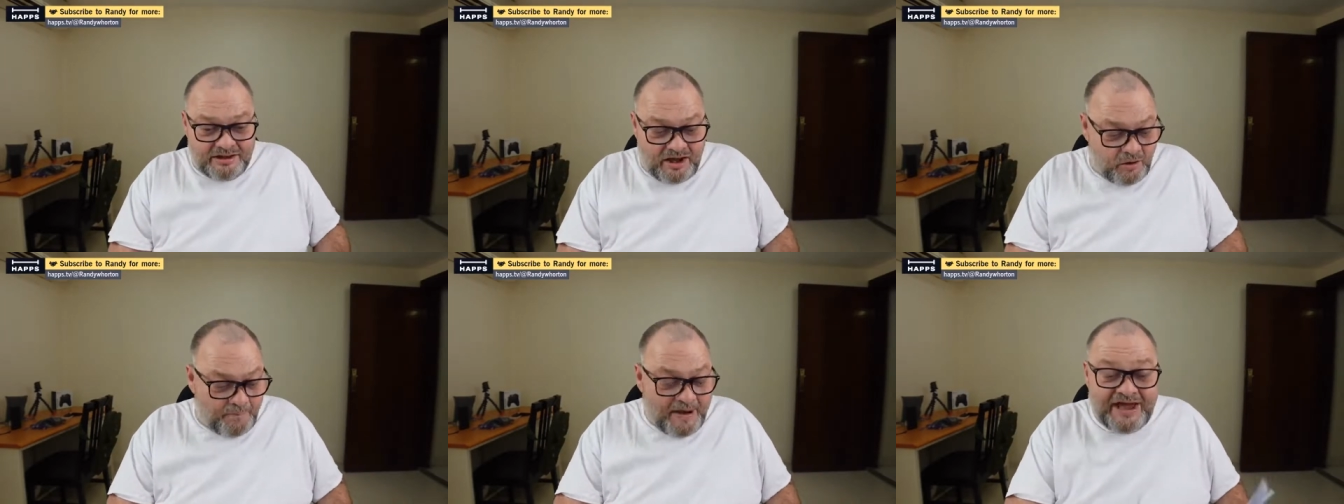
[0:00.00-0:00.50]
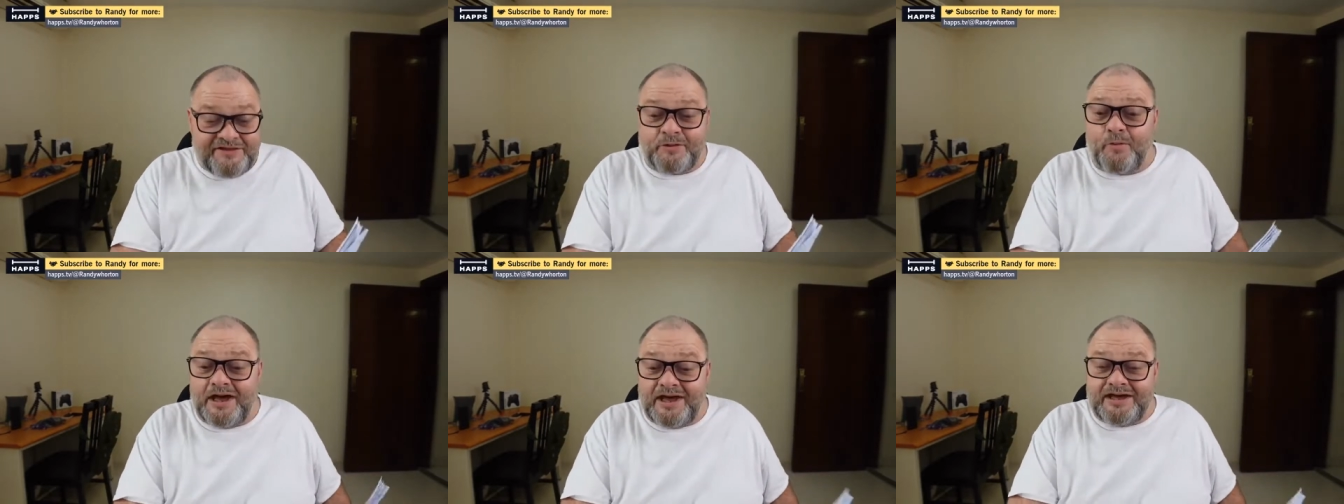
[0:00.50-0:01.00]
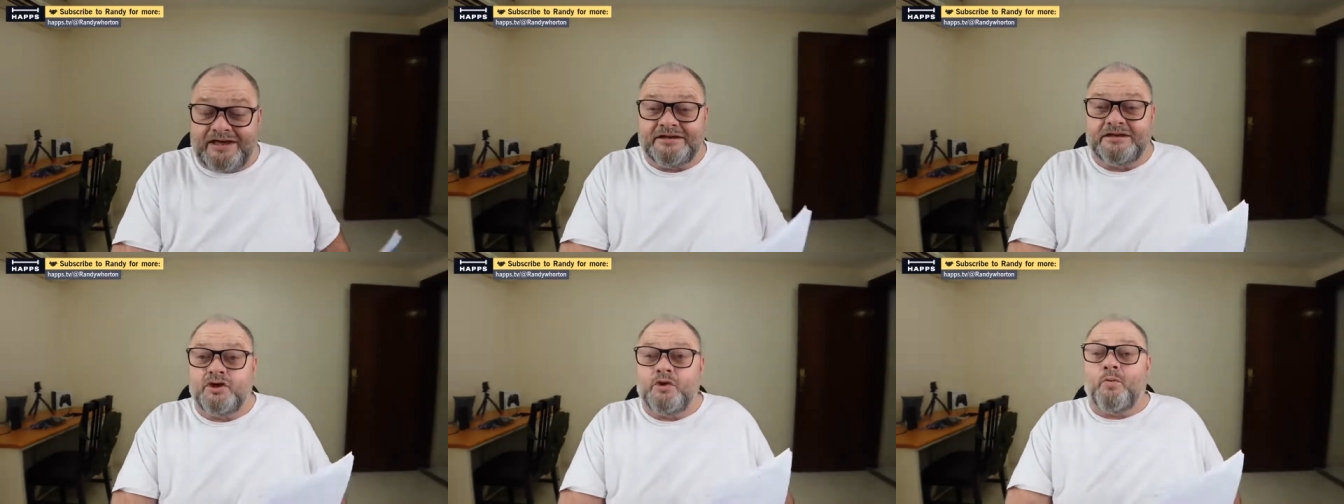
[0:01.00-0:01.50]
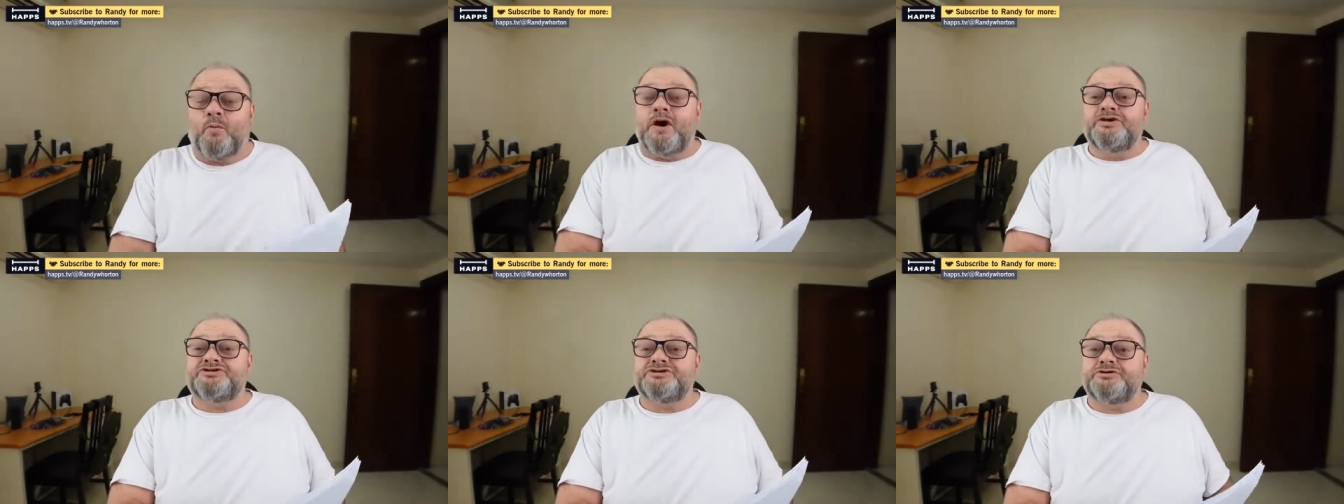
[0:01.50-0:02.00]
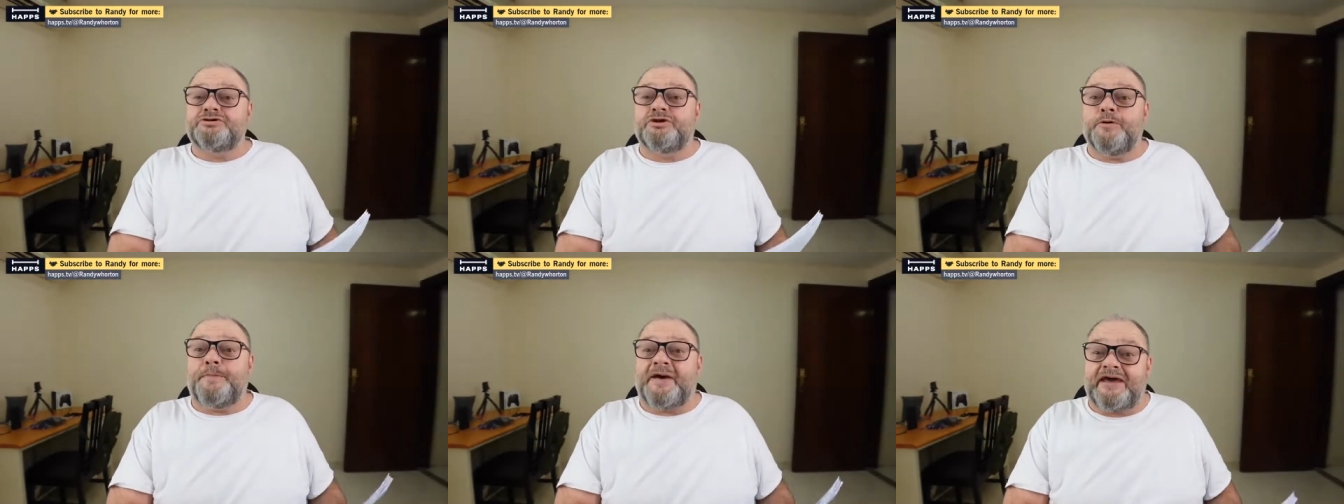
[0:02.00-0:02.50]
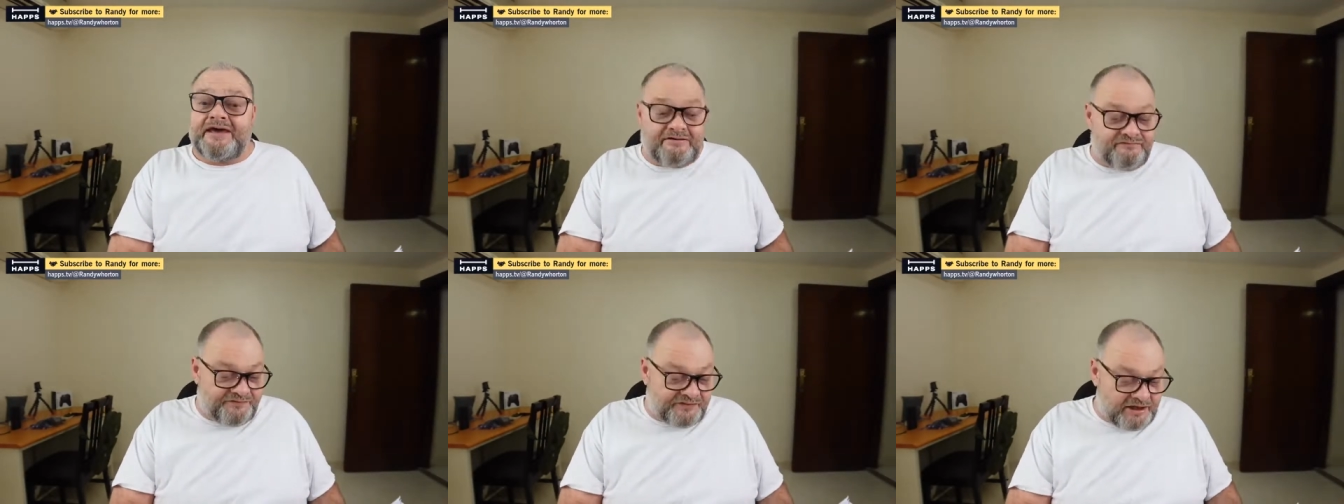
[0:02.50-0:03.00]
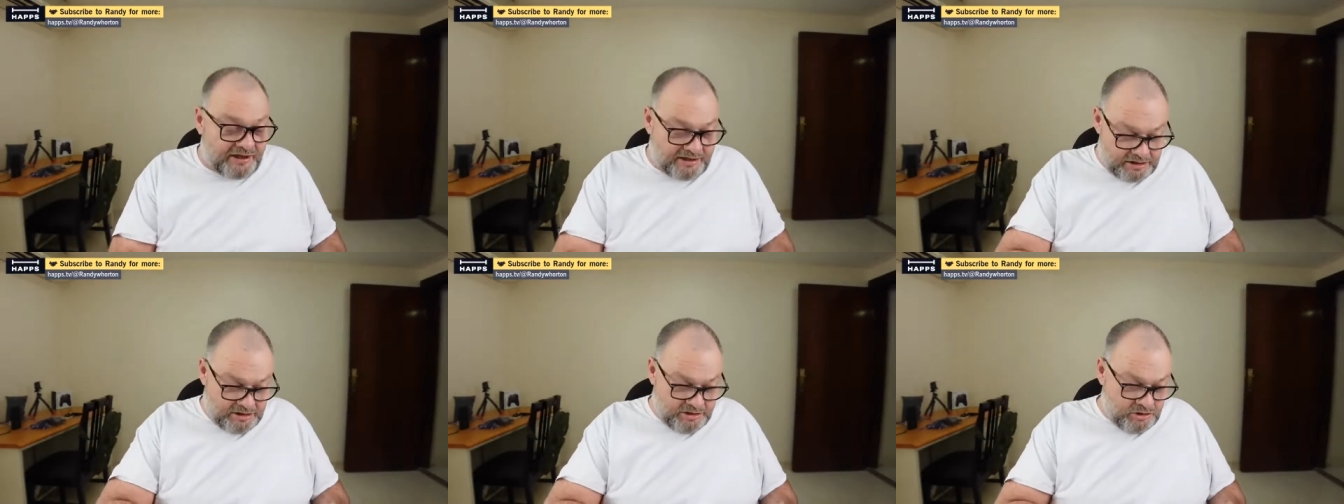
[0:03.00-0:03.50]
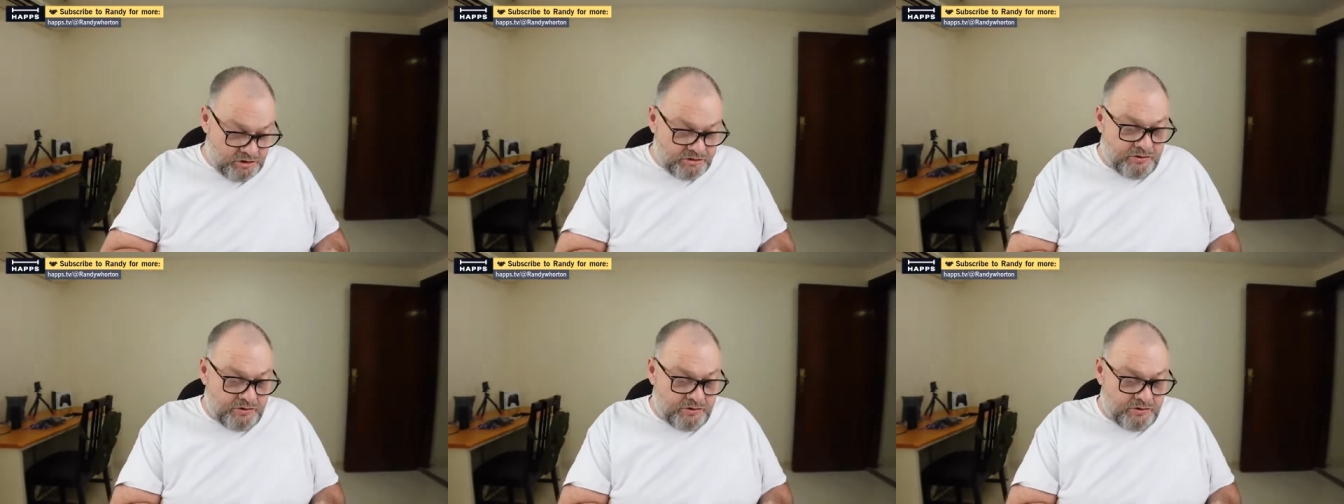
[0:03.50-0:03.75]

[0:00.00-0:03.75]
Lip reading: Oh, by the way, once you do pay everything,